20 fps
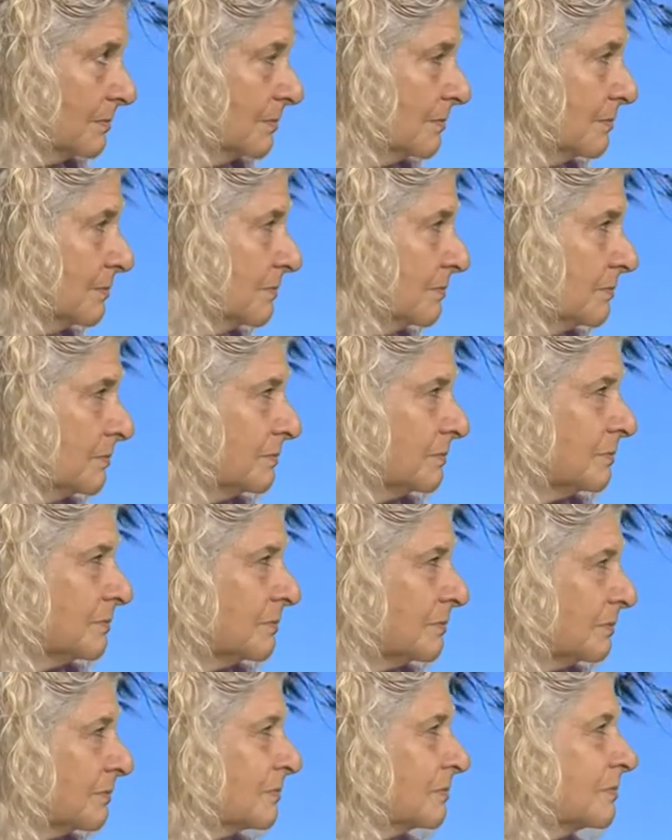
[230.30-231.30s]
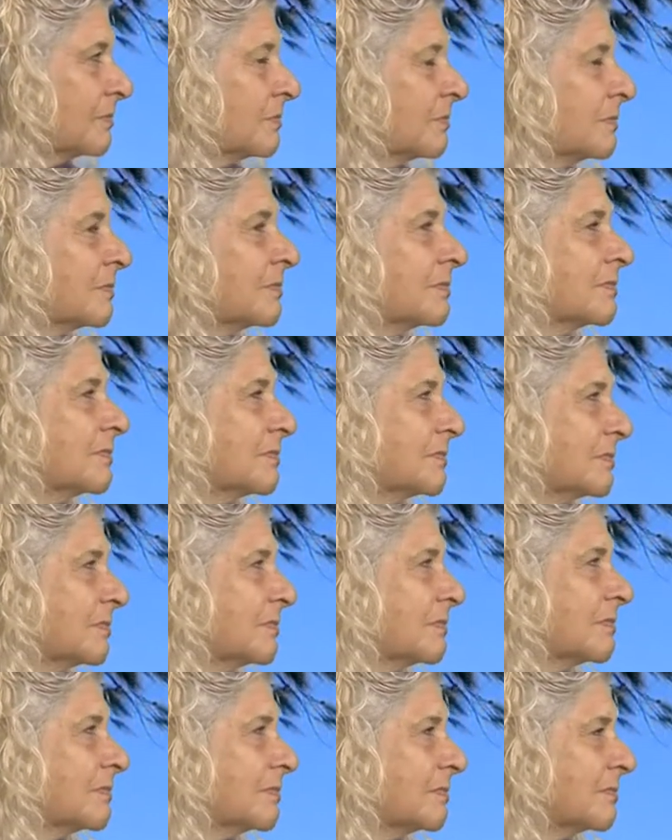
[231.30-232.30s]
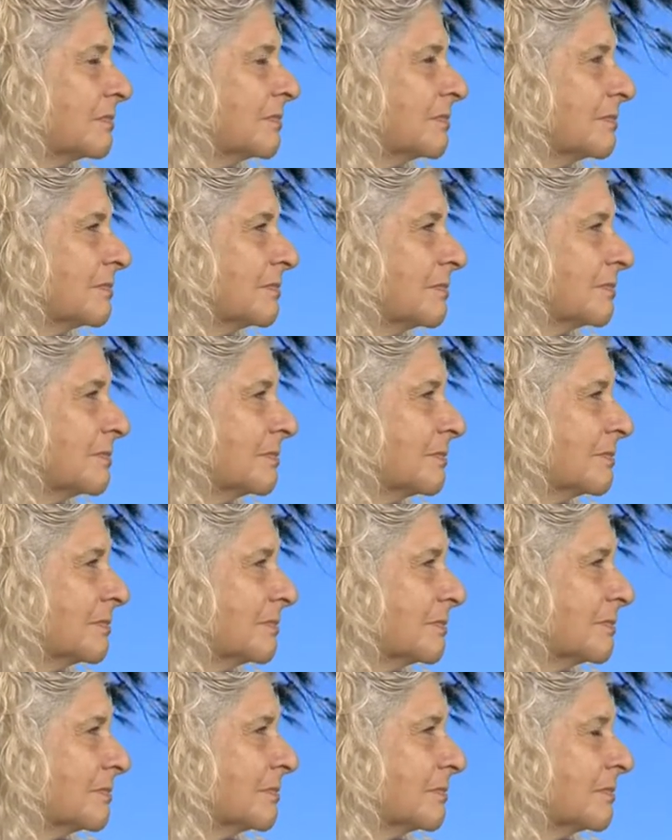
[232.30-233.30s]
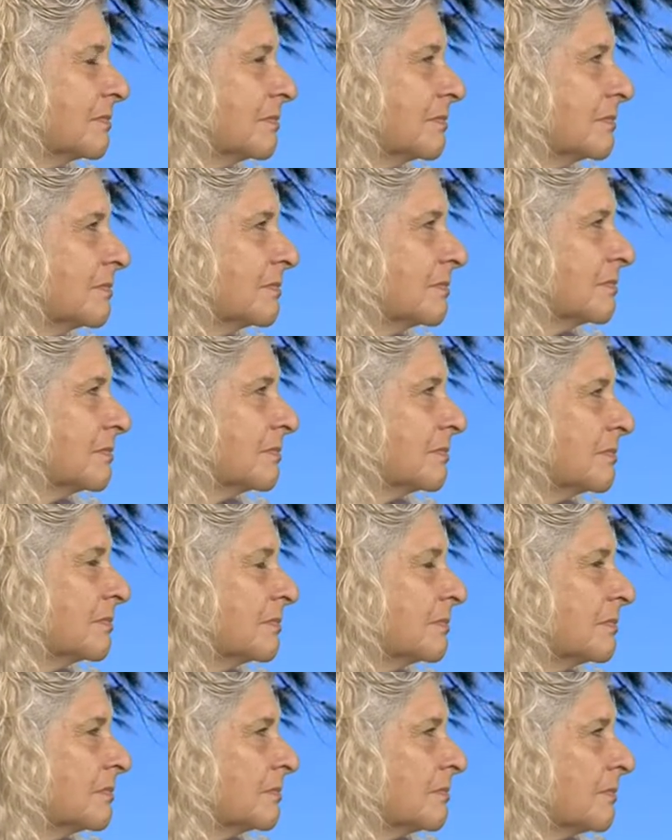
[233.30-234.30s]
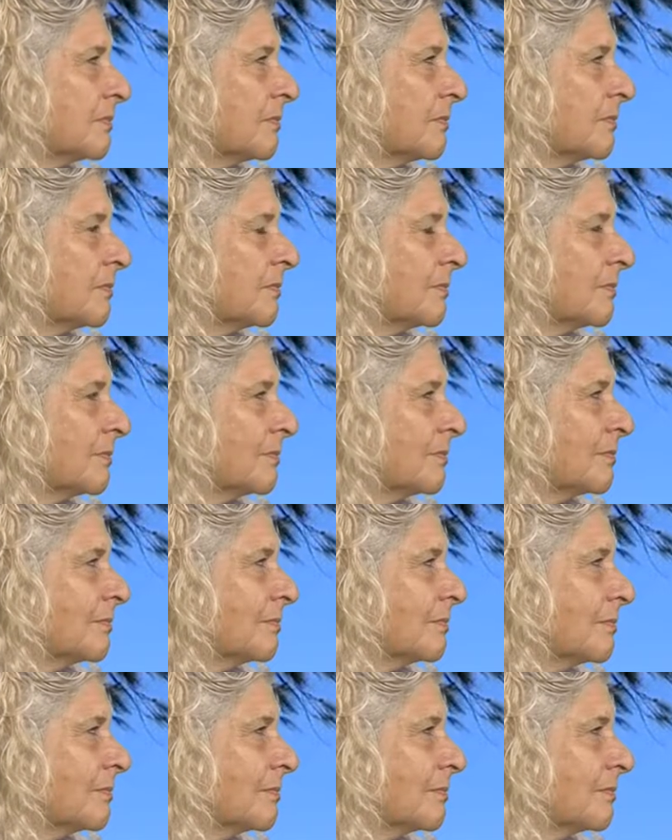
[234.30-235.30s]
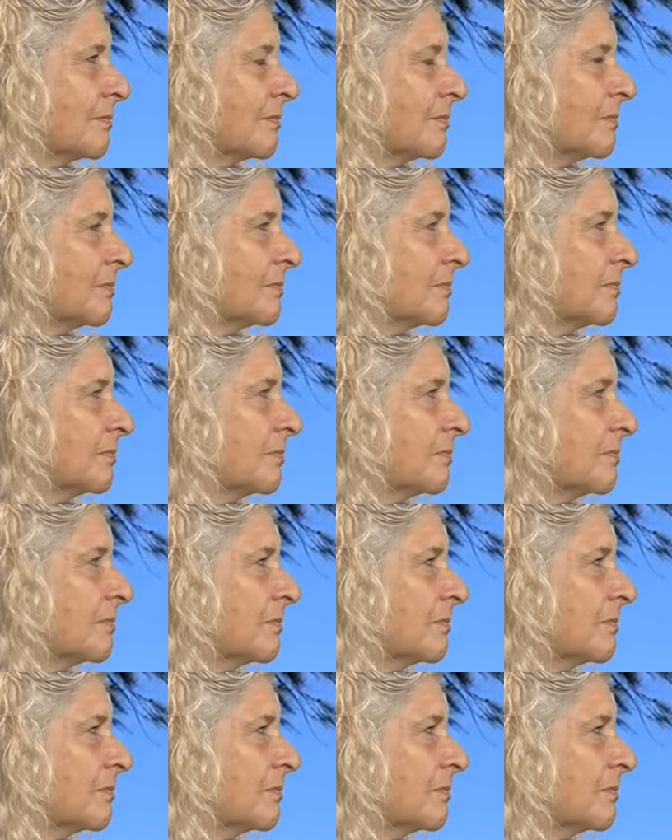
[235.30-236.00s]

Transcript: (not speaking)